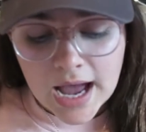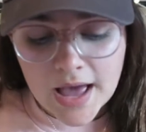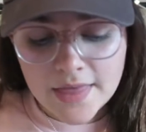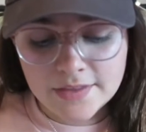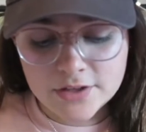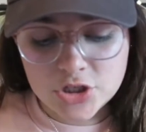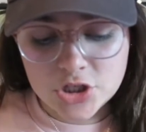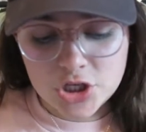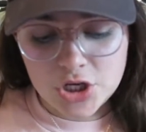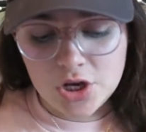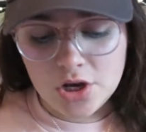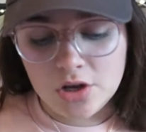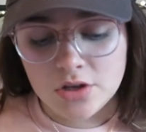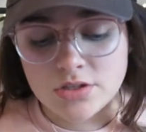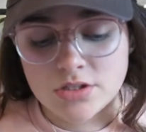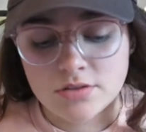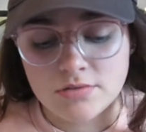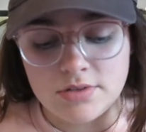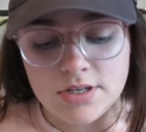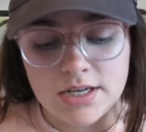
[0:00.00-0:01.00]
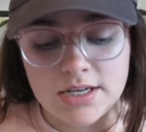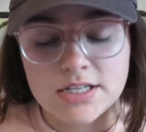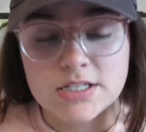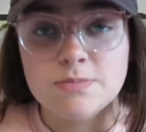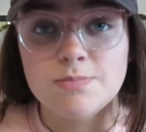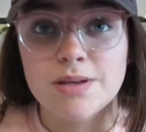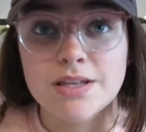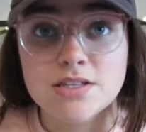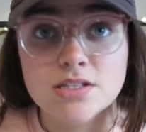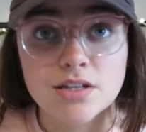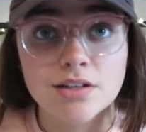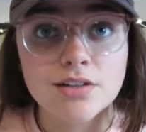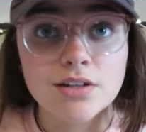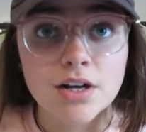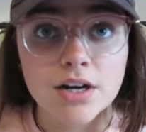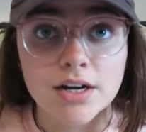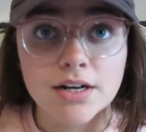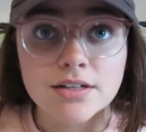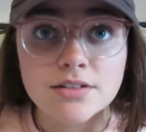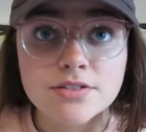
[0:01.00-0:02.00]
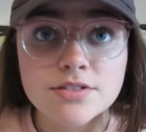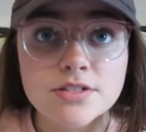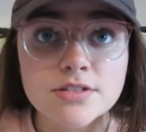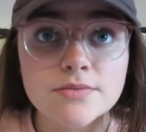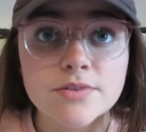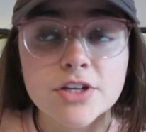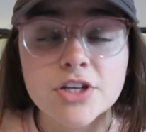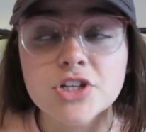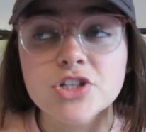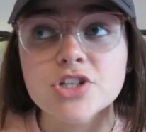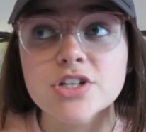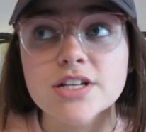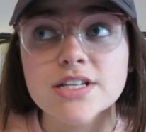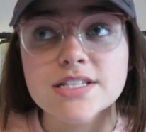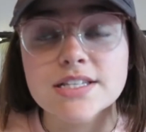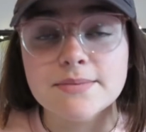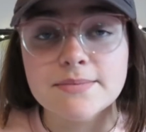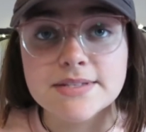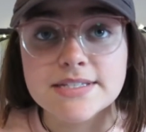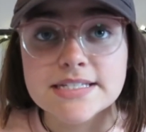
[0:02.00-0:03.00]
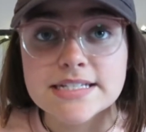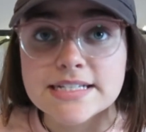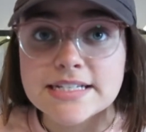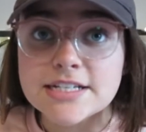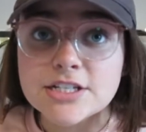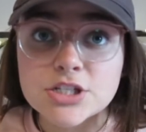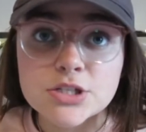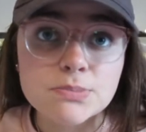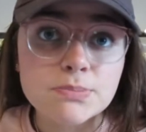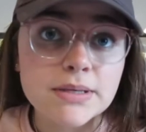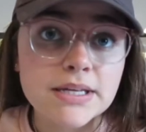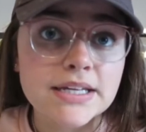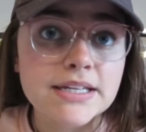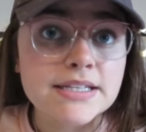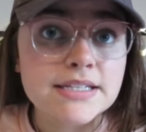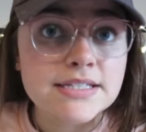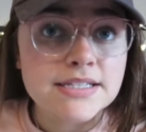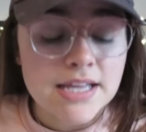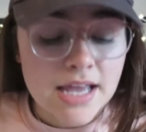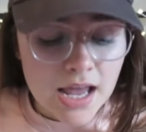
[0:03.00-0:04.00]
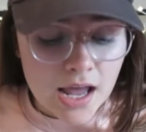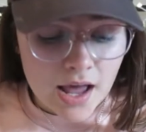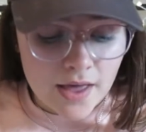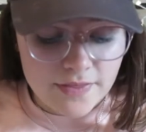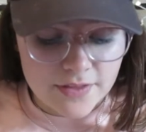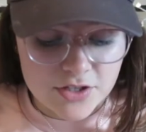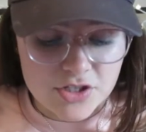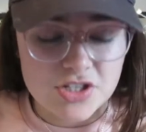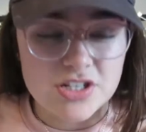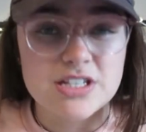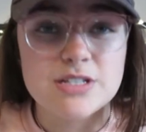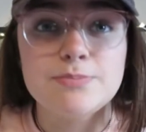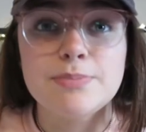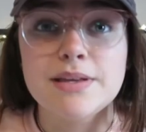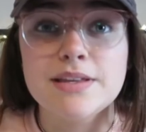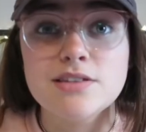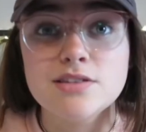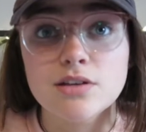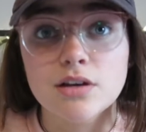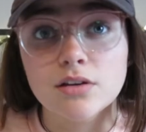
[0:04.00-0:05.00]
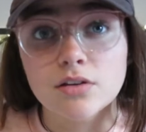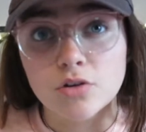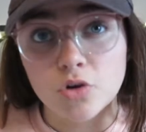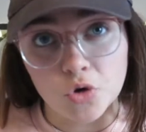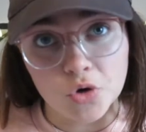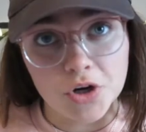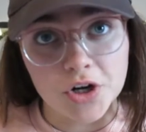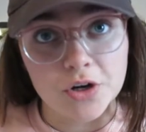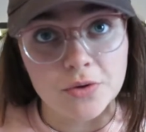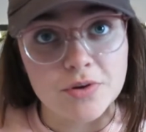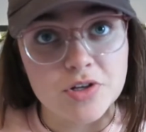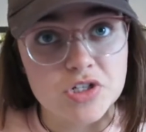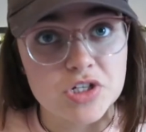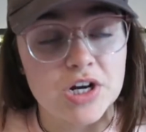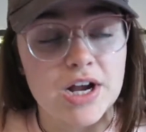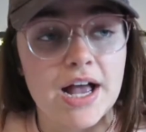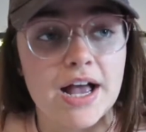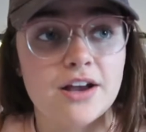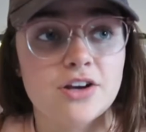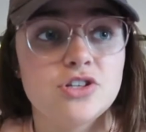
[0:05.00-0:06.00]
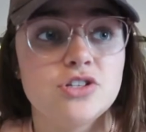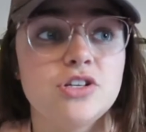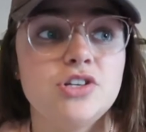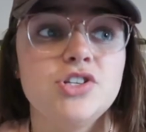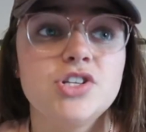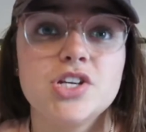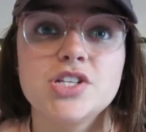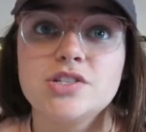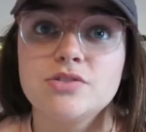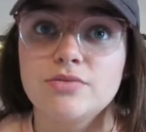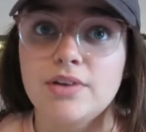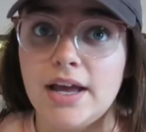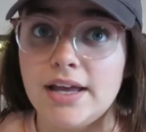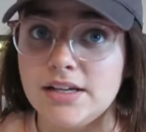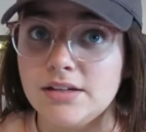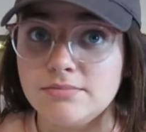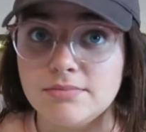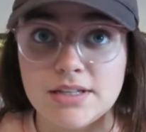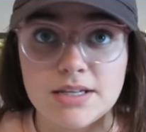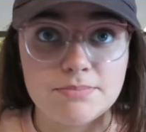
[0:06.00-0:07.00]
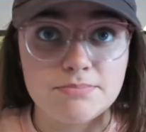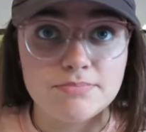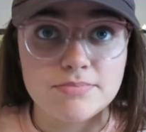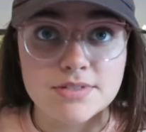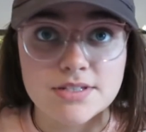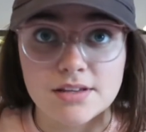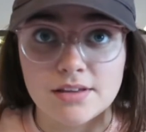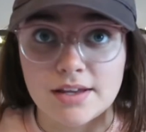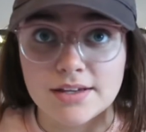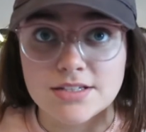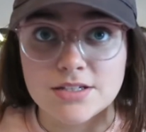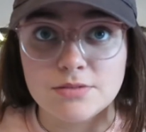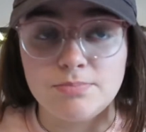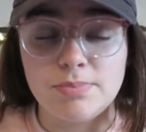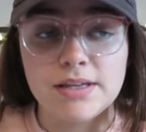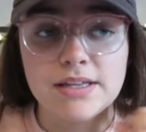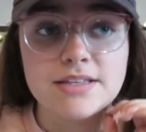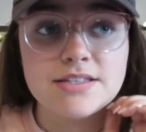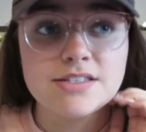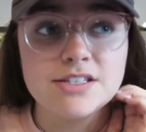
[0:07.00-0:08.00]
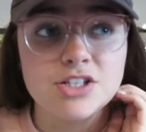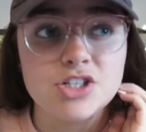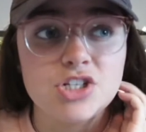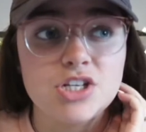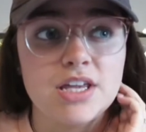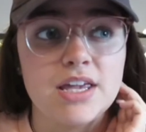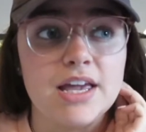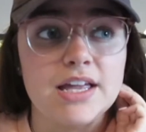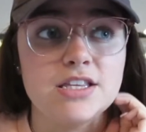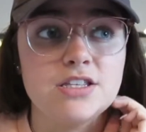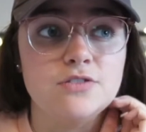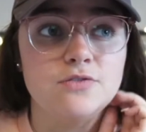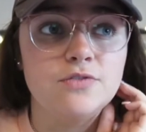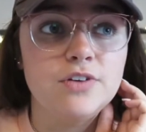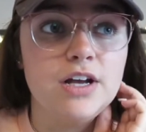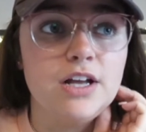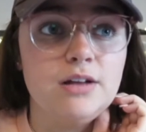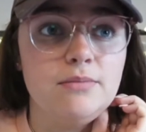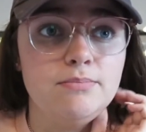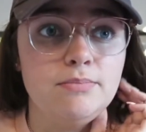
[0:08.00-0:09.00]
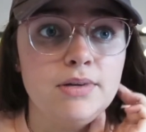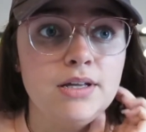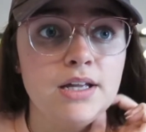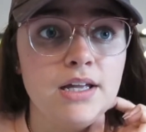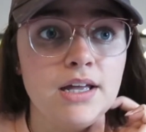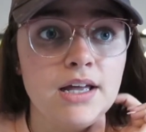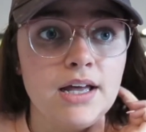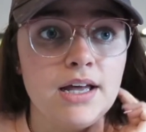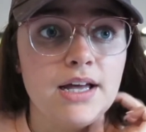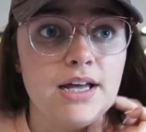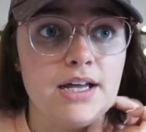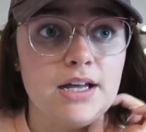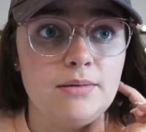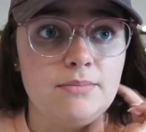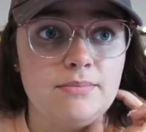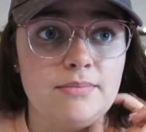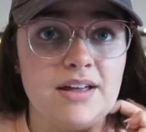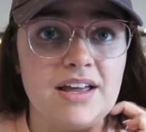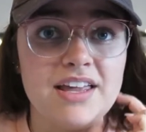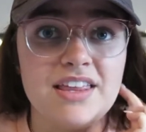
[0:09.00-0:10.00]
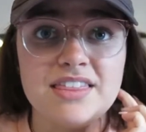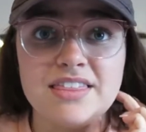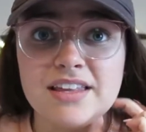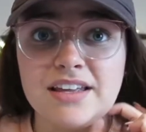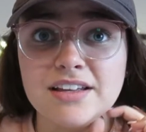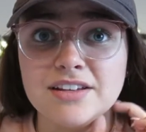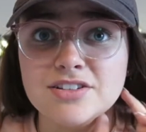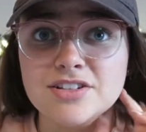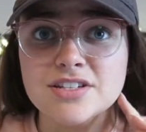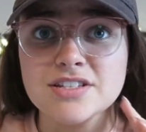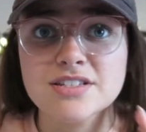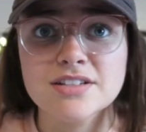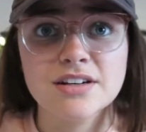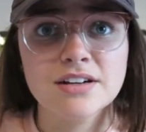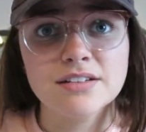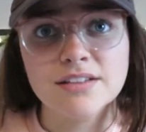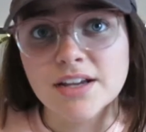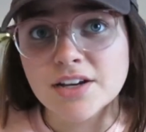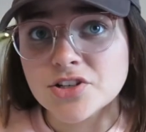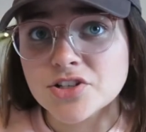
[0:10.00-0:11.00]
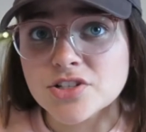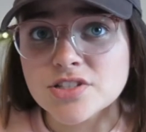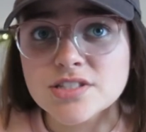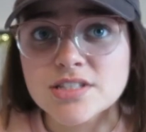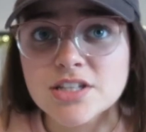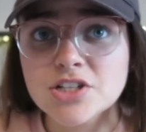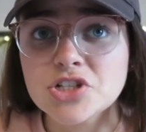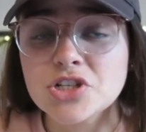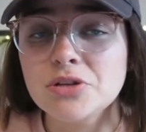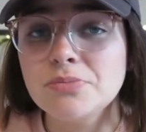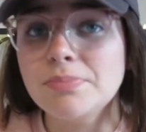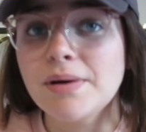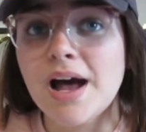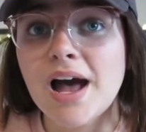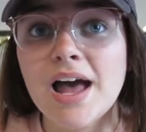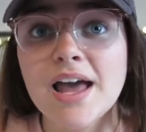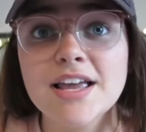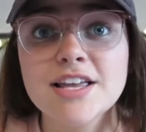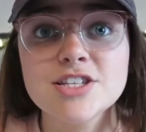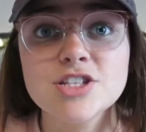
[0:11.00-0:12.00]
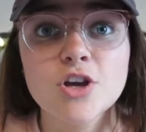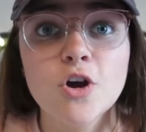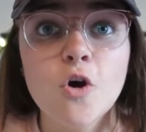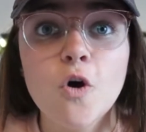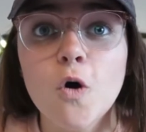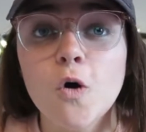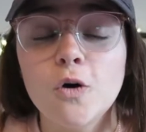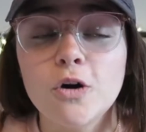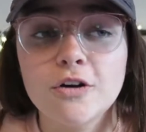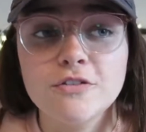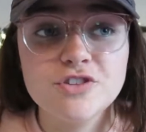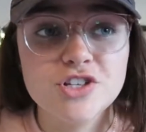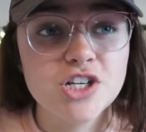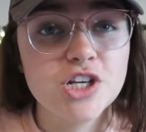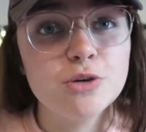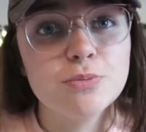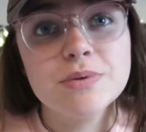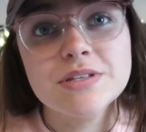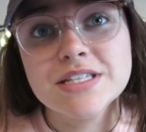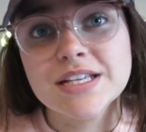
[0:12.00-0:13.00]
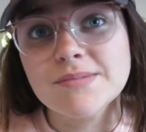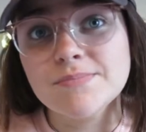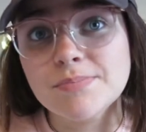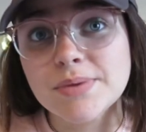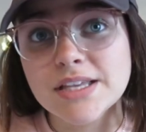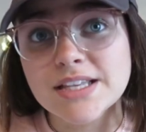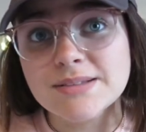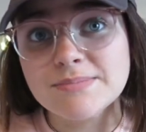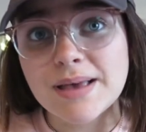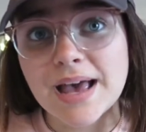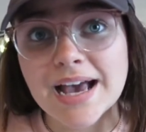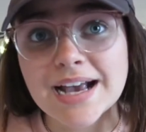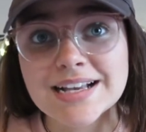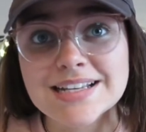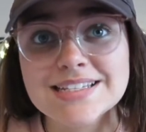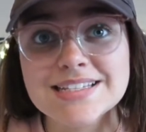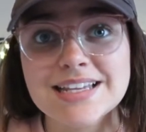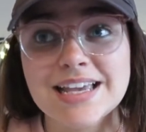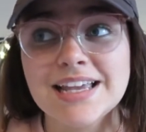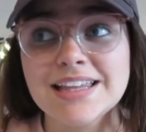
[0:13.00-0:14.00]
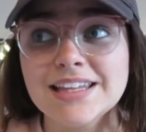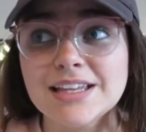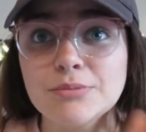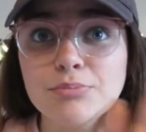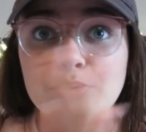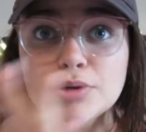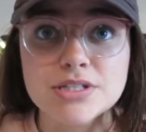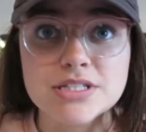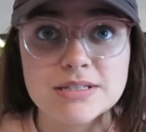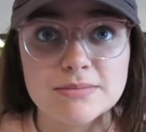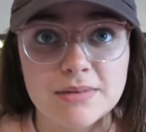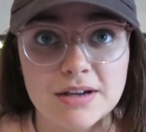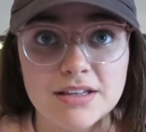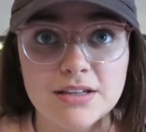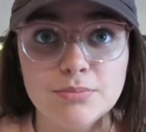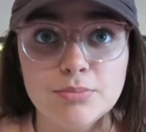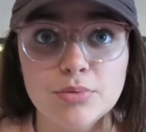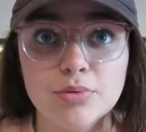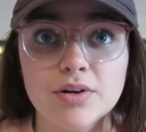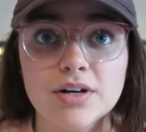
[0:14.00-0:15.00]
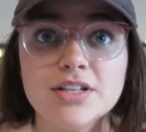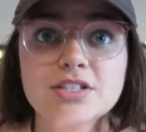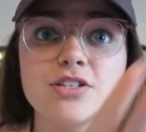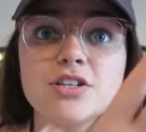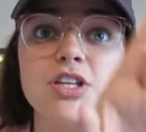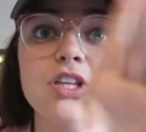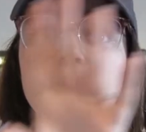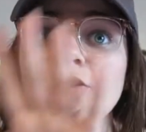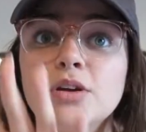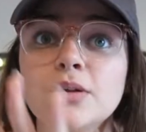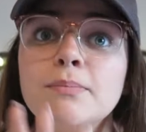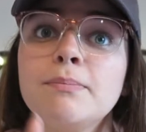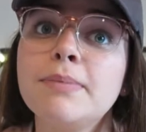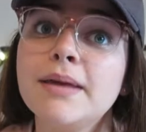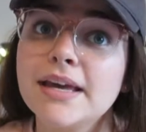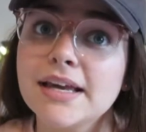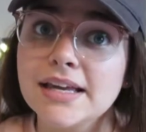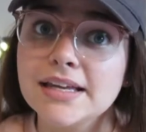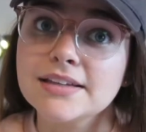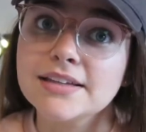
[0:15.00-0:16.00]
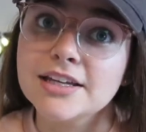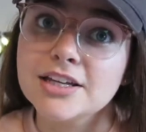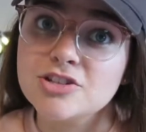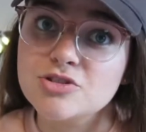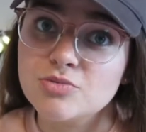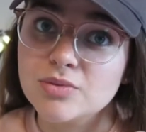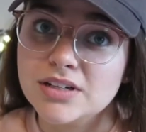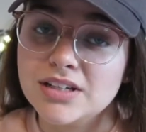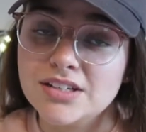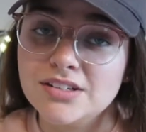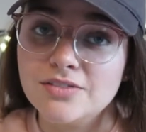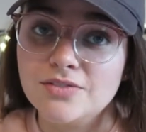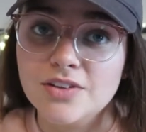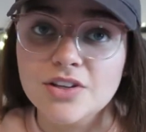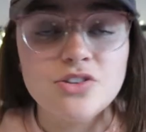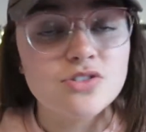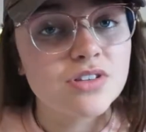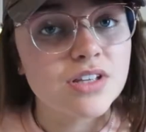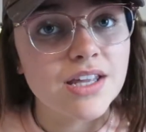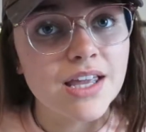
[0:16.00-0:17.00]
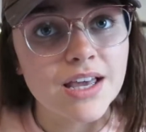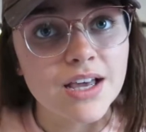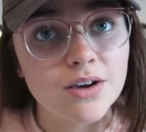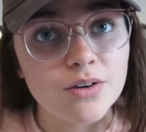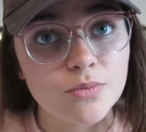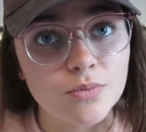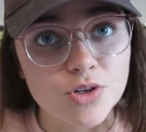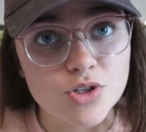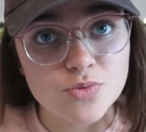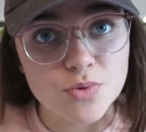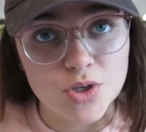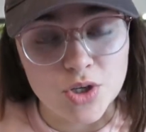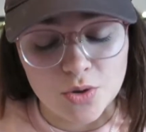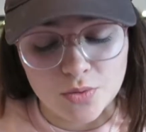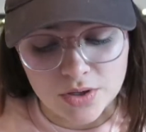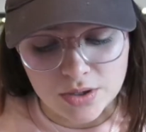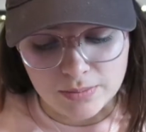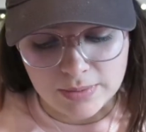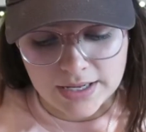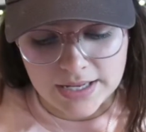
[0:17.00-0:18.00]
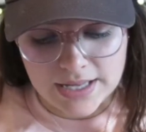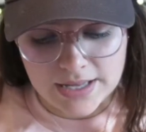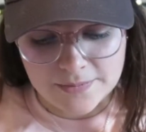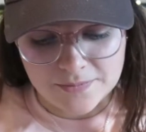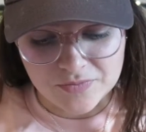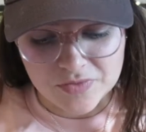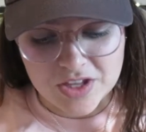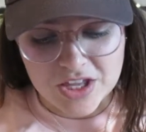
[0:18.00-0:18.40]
And then she also does pins on cards, she does limited edition pins, and then she does pins on cork, which are actually just randomly selected pins that she gets from, um, I think, just collections that she buys, or if she opens up pin packs and then puts them on the board so that you can pick each one individually, which one you want to buy.